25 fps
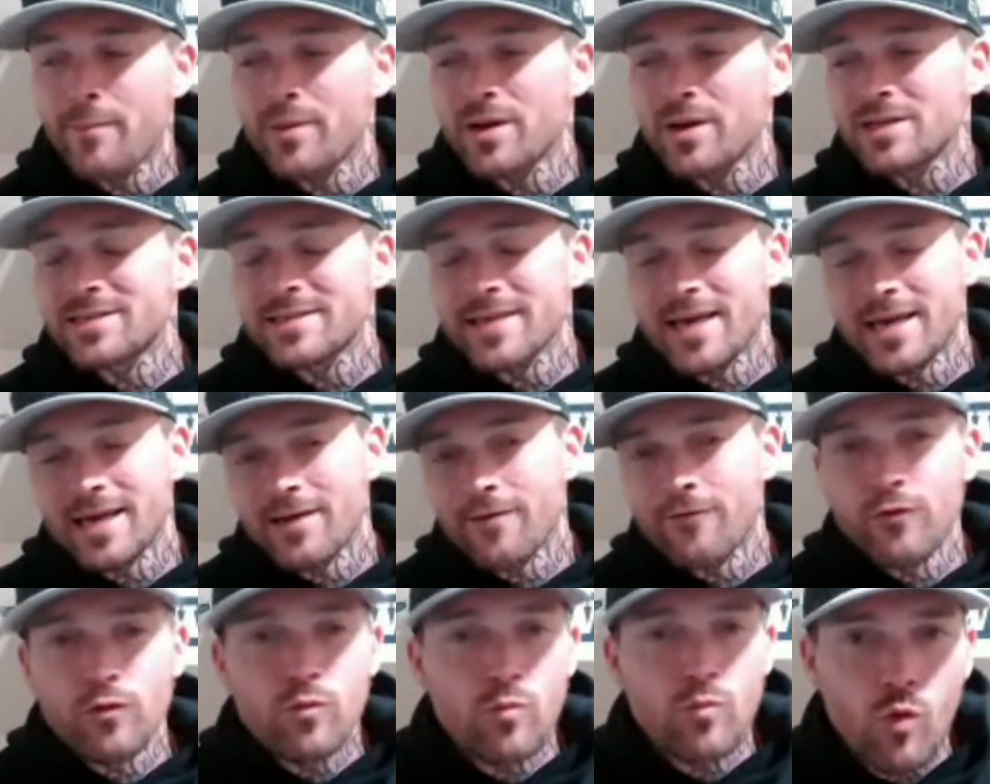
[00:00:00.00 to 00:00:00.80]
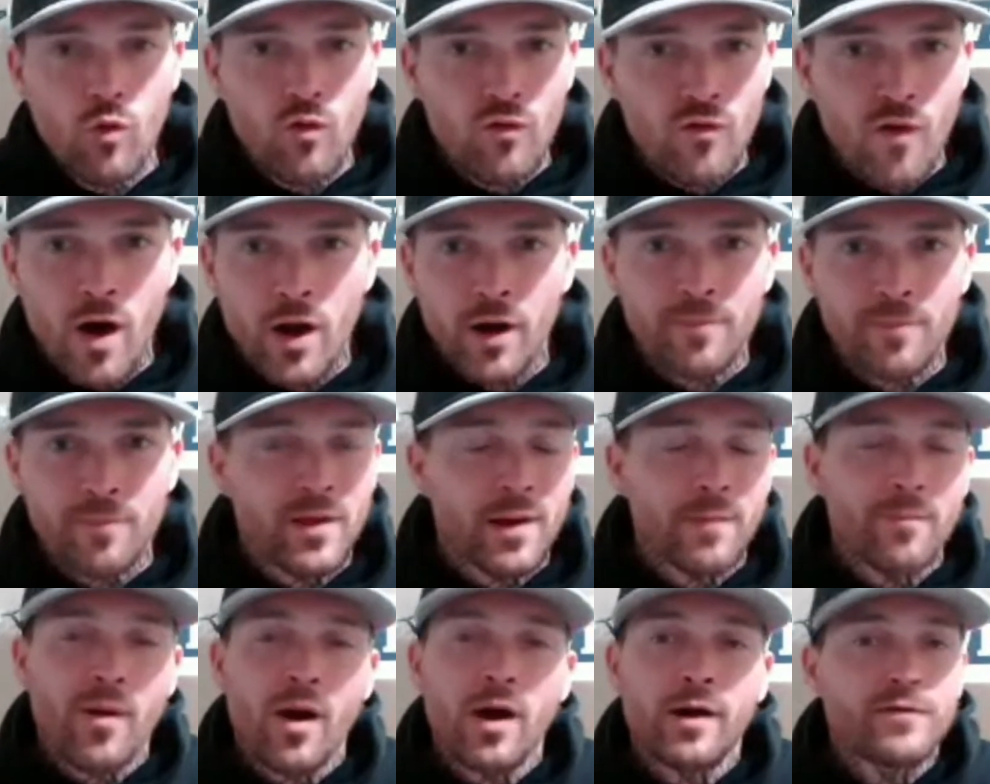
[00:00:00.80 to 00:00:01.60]
But it's like, if you move on them,
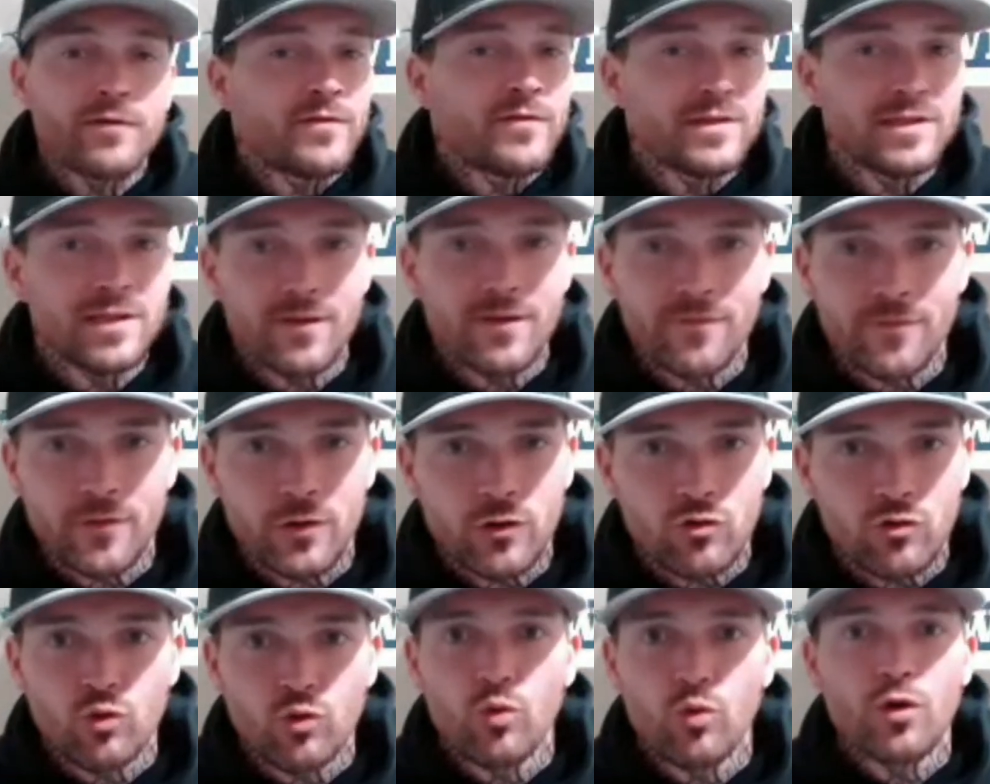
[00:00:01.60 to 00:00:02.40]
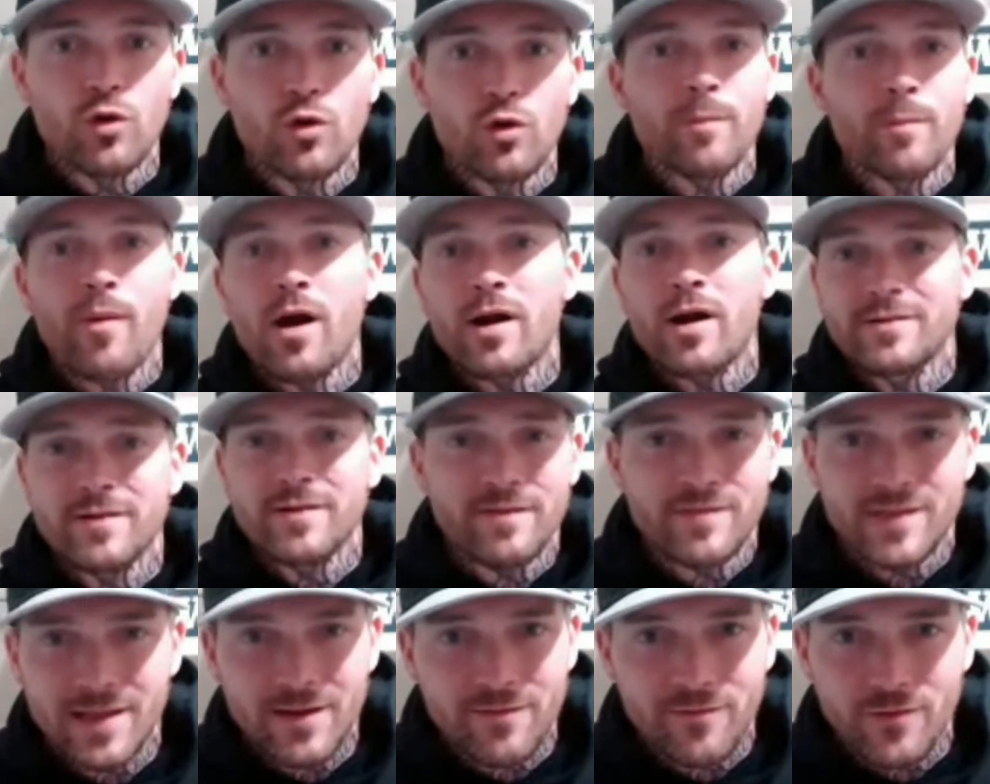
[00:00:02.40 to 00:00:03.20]
they're part of a different crew, or they're part of a
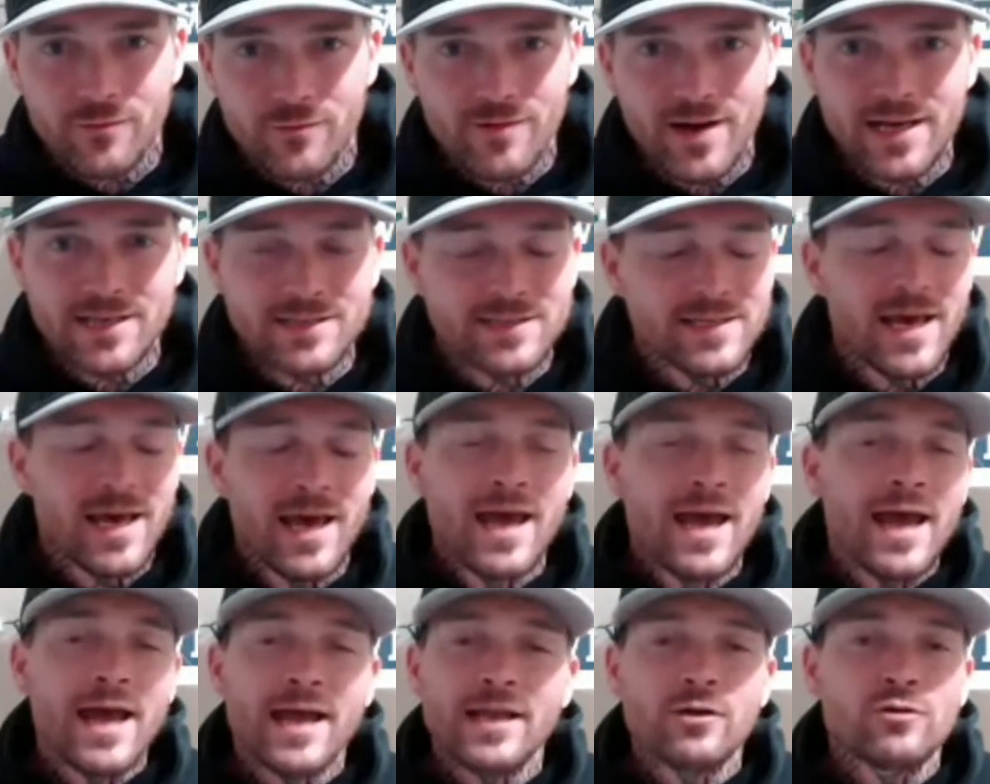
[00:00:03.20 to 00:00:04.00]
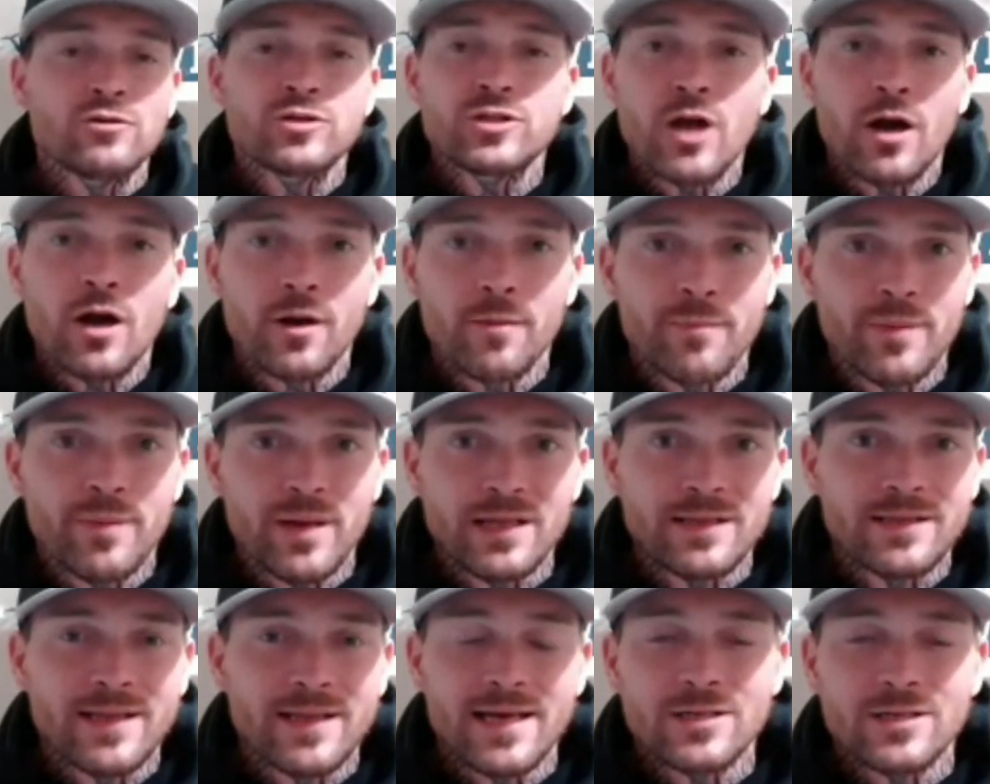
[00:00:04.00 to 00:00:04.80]
different race, and you'll start a
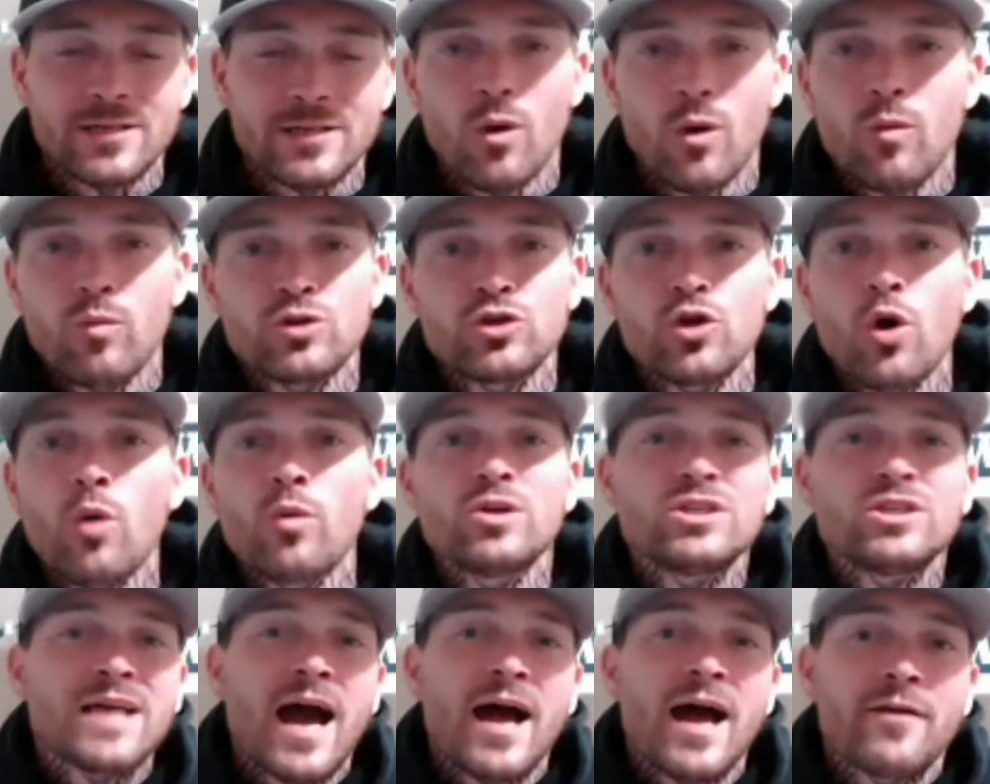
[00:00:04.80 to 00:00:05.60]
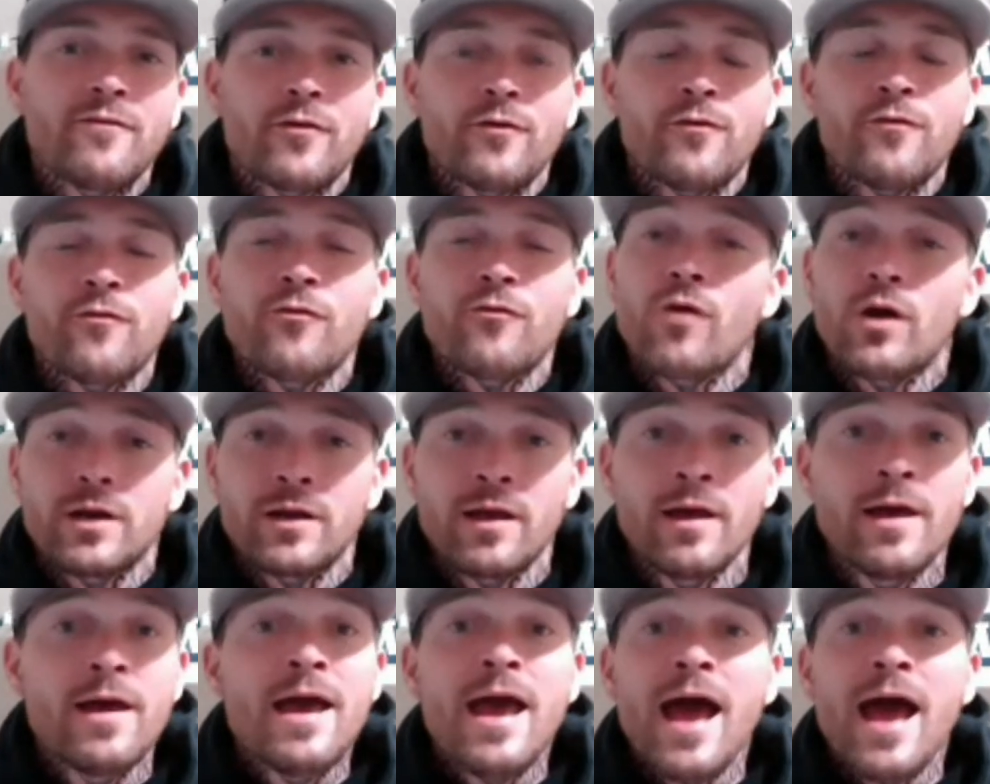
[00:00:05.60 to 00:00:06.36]
big thing. So it was always kind of a front.